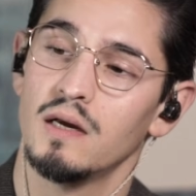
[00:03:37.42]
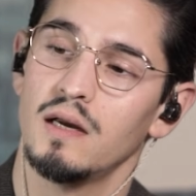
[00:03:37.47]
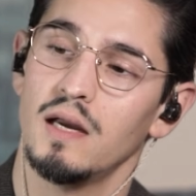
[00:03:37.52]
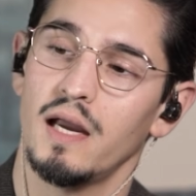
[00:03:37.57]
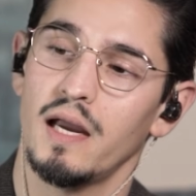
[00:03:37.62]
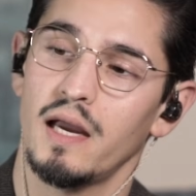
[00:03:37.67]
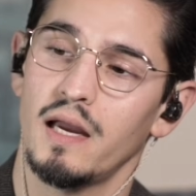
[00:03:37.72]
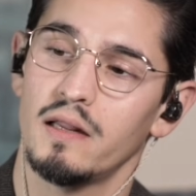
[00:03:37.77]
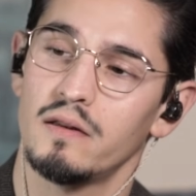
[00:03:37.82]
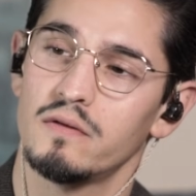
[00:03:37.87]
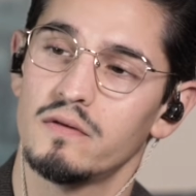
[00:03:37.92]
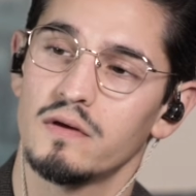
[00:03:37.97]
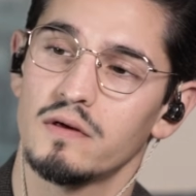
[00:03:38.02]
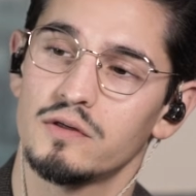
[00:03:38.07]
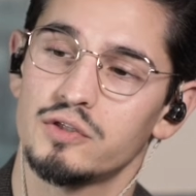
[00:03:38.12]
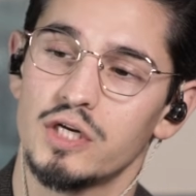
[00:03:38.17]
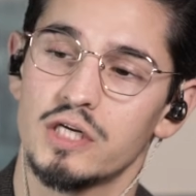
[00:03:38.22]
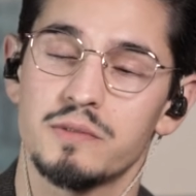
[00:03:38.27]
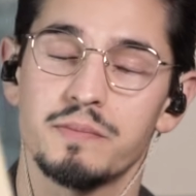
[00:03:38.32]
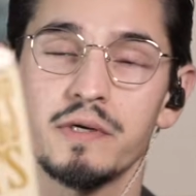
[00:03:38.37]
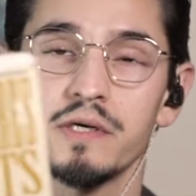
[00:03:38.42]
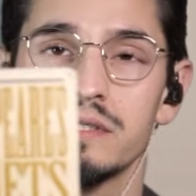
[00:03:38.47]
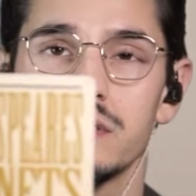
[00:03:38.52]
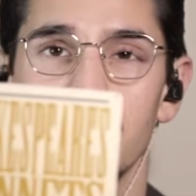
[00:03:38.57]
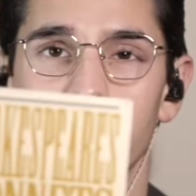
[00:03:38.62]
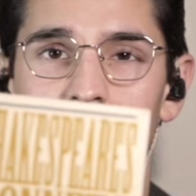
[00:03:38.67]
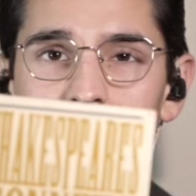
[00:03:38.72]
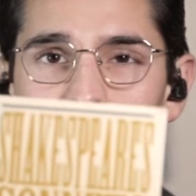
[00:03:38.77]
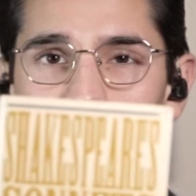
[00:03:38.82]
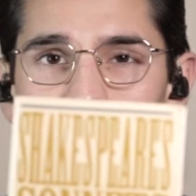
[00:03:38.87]
and Shakespeare
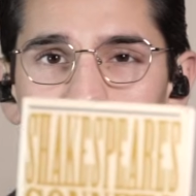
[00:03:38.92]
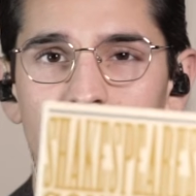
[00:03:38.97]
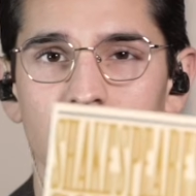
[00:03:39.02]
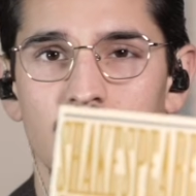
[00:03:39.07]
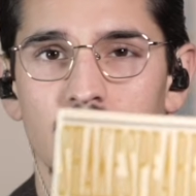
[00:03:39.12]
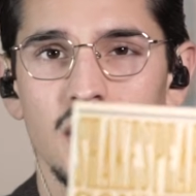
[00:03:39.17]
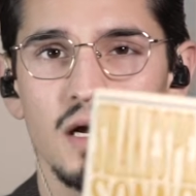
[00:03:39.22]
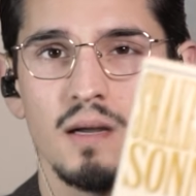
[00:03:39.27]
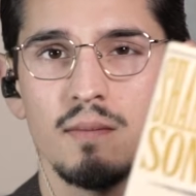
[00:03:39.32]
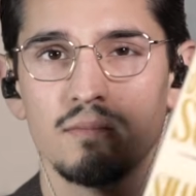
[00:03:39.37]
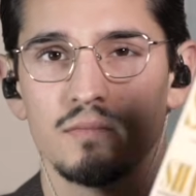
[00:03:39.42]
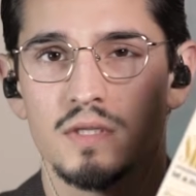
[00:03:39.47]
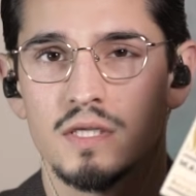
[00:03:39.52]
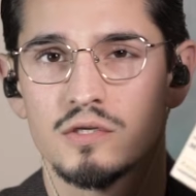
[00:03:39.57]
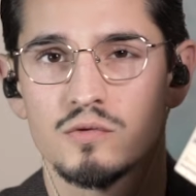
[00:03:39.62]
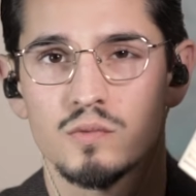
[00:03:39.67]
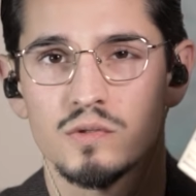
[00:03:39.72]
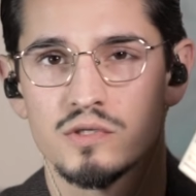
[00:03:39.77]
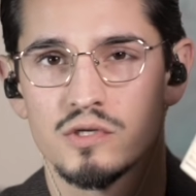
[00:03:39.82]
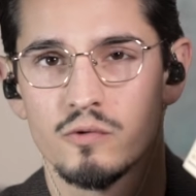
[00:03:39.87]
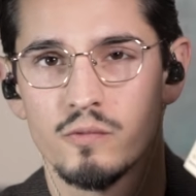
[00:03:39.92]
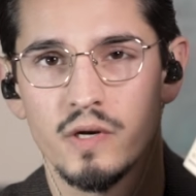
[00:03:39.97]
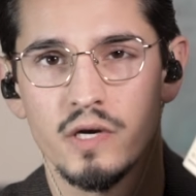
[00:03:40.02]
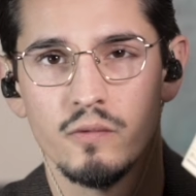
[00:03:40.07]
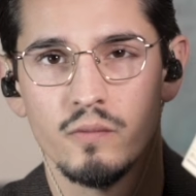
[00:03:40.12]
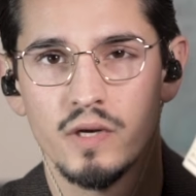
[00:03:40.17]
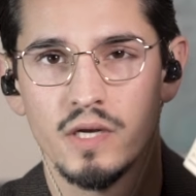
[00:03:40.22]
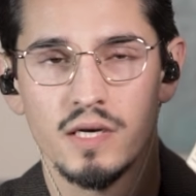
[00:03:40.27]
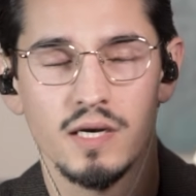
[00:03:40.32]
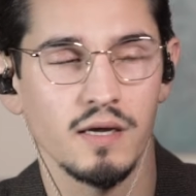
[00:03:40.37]
Sonnets. This was a
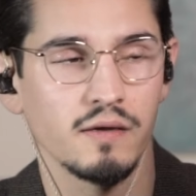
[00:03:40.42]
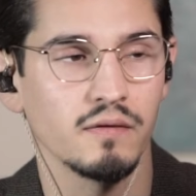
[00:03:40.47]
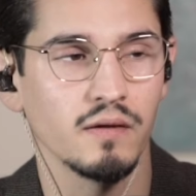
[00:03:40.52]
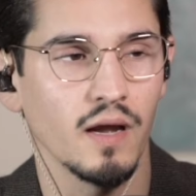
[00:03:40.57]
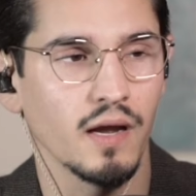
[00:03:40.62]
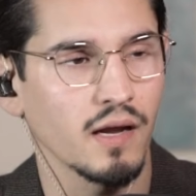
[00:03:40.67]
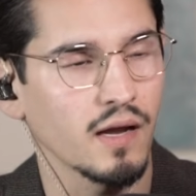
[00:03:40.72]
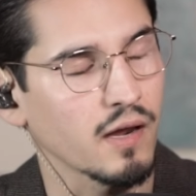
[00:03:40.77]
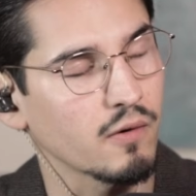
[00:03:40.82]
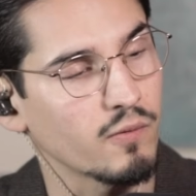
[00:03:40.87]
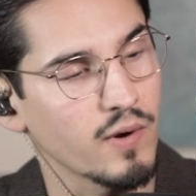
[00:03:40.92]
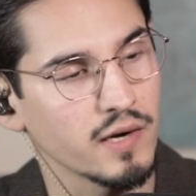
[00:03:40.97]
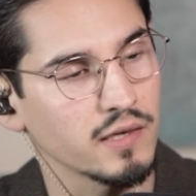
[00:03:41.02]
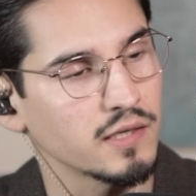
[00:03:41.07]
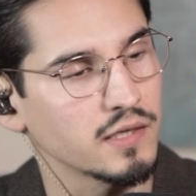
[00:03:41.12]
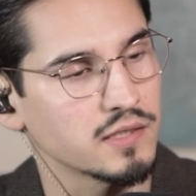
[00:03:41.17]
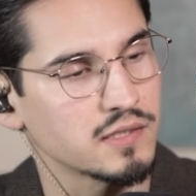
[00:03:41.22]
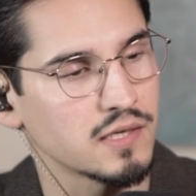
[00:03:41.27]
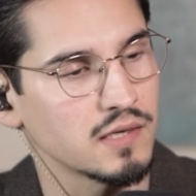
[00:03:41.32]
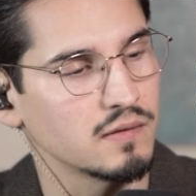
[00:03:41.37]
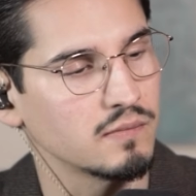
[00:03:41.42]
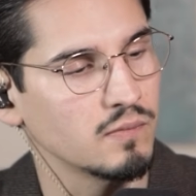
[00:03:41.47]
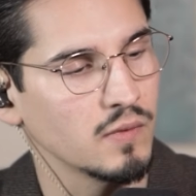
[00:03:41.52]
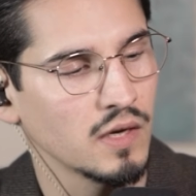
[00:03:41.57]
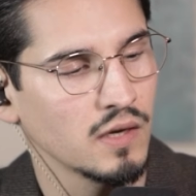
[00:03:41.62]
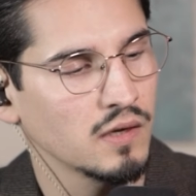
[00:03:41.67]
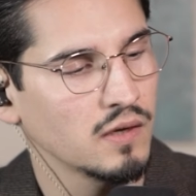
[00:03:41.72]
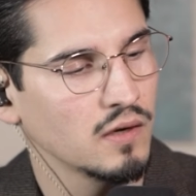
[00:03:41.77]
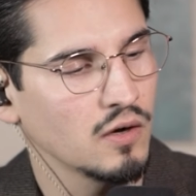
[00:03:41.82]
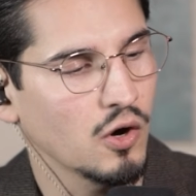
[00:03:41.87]
reread. I had read this and
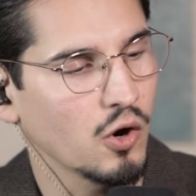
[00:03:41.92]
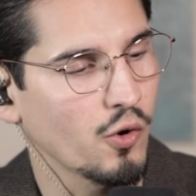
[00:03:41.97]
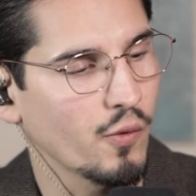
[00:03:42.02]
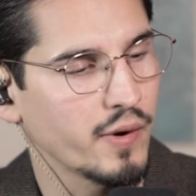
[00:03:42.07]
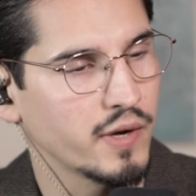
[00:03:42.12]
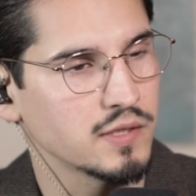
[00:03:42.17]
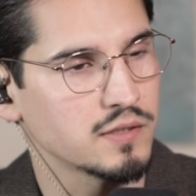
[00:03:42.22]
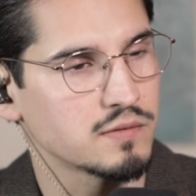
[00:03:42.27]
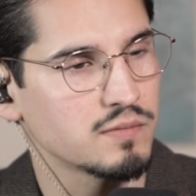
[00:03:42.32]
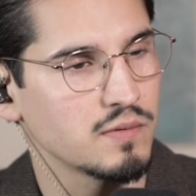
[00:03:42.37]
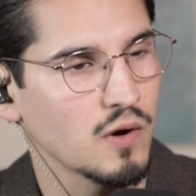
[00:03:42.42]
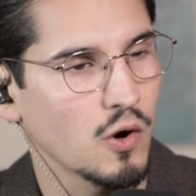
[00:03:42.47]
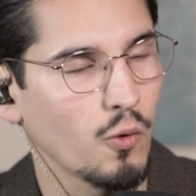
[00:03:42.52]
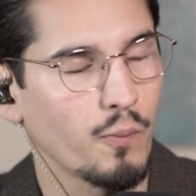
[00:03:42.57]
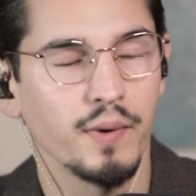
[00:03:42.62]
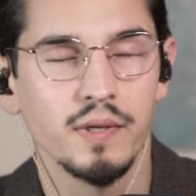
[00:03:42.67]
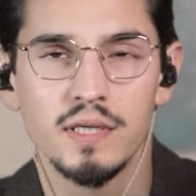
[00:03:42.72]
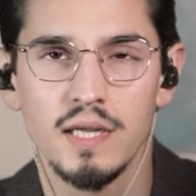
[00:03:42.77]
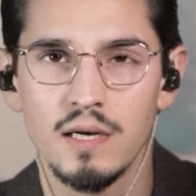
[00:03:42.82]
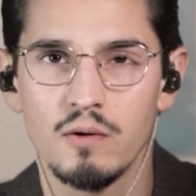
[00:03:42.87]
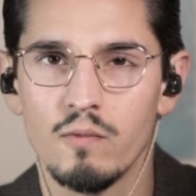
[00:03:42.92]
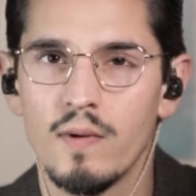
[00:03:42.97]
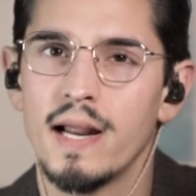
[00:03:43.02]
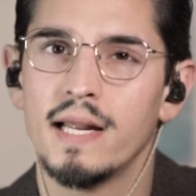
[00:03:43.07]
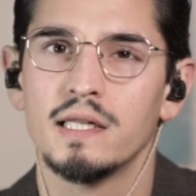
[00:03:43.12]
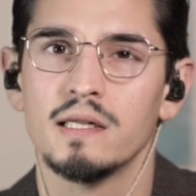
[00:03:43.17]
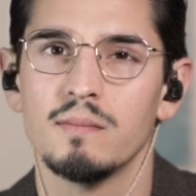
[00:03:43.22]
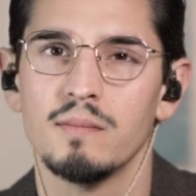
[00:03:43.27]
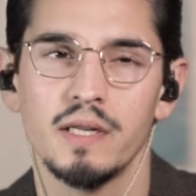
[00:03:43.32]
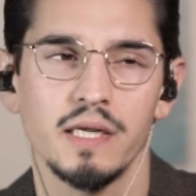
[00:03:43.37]
always opened it
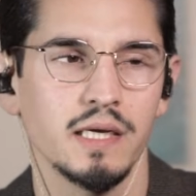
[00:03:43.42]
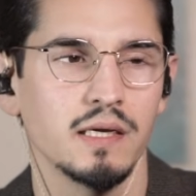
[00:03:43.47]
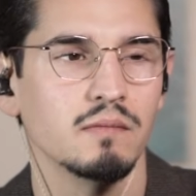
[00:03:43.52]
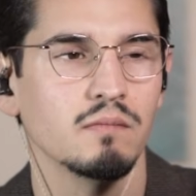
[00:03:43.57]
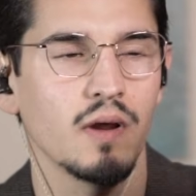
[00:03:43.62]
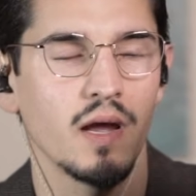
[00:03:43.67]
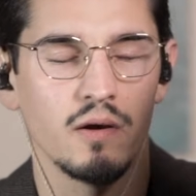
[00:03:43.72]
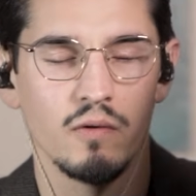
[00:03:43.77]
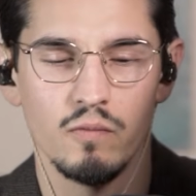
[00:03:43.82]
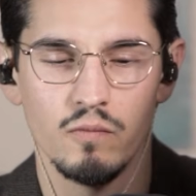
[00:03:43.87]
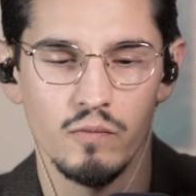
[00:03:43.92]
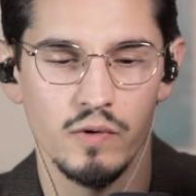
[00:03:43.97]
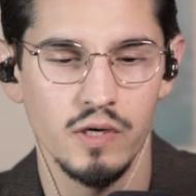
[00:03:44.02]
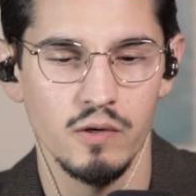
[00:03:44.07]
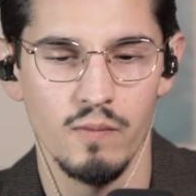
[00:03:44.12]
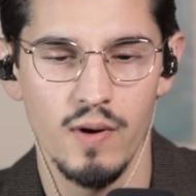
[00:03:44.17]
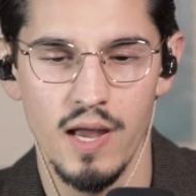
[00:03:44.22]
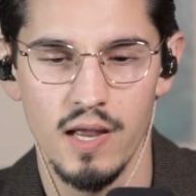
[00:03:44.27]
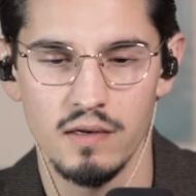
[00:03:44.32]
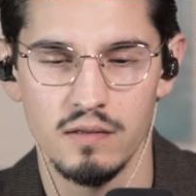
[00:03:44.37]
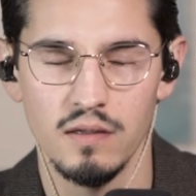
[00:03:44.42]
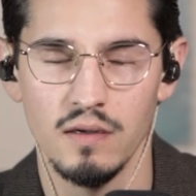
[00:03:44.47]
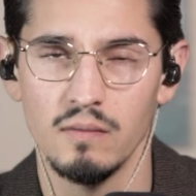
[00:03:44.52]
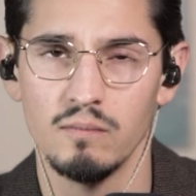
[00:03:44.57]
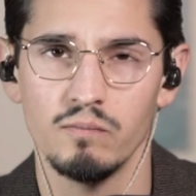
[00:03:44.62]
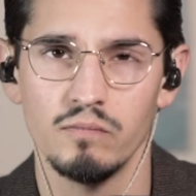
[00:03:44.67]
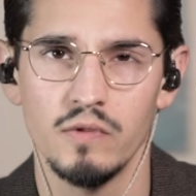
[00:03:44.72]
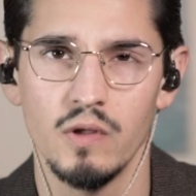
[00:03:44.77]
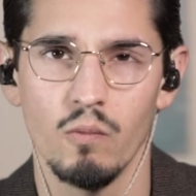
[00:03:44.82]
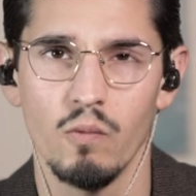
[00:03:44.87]
randomly and reread
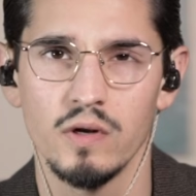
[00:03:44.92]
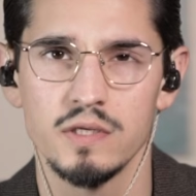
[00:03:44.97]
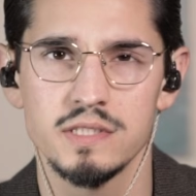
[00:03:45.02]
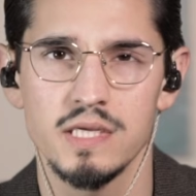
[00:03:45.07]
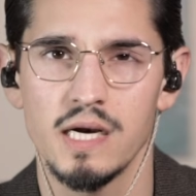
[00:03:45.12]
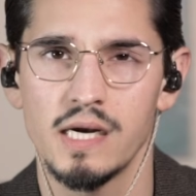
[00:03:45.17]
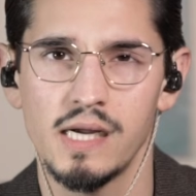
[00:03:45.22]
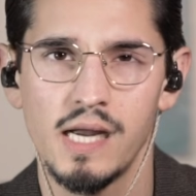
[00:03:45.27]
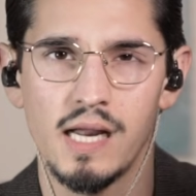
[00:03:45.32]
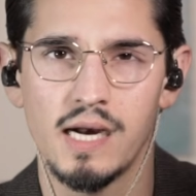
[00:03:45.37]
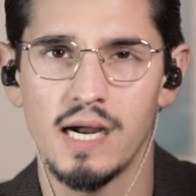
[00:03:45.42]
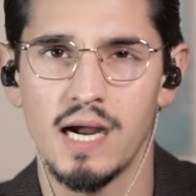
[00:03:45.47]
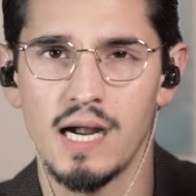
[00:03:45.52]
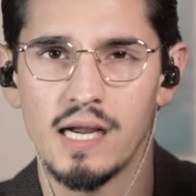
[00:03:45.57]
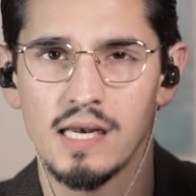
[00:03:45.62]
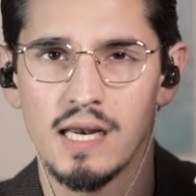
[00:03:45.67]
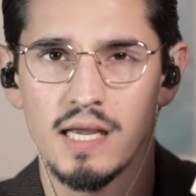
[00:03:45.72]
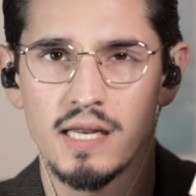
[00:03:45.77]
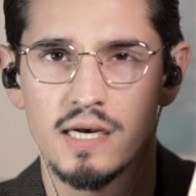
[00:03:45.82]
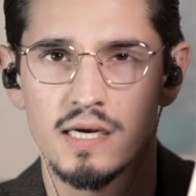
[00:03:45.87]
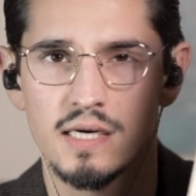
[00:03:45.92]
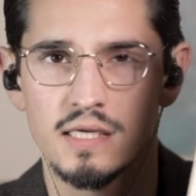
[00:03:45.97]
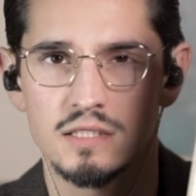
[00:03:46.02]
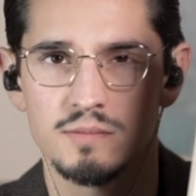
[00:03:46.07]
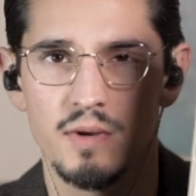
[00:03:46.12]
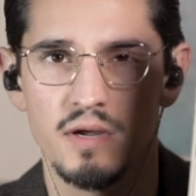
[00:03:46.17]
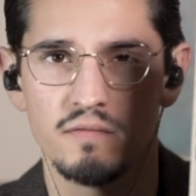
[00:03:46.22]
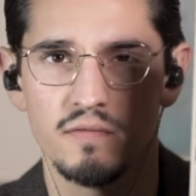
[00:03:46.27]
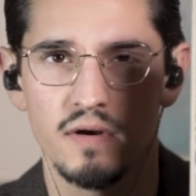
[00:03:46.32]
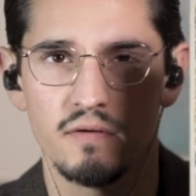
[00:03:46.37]
the ones that I had highlighted
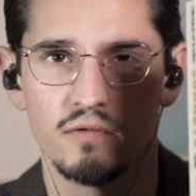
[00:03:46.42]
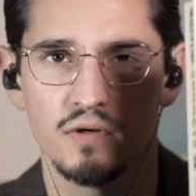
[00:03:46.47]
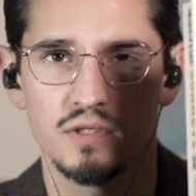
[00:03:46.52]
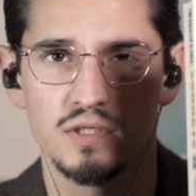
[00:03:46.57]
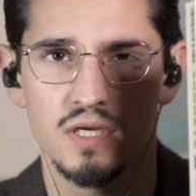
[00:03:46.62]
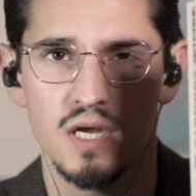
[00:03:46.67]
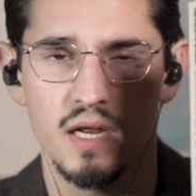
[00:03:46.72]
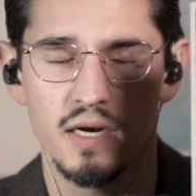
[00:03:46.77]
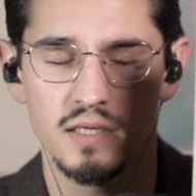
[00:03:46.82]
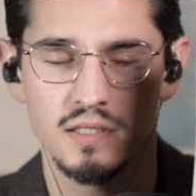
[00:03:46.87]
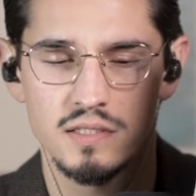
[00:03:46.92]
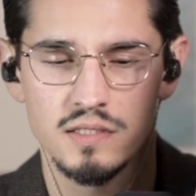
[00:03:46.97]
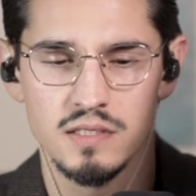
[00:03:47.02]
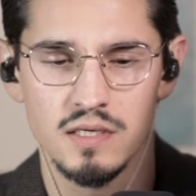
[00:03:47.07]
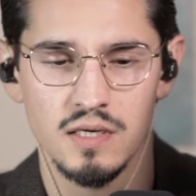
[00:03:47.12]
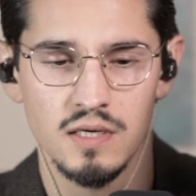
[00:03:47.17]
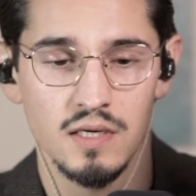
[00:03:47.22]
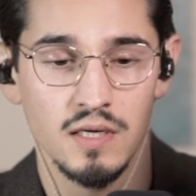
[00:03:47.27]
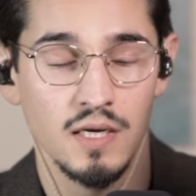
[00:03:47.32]
as my favorite sonnets.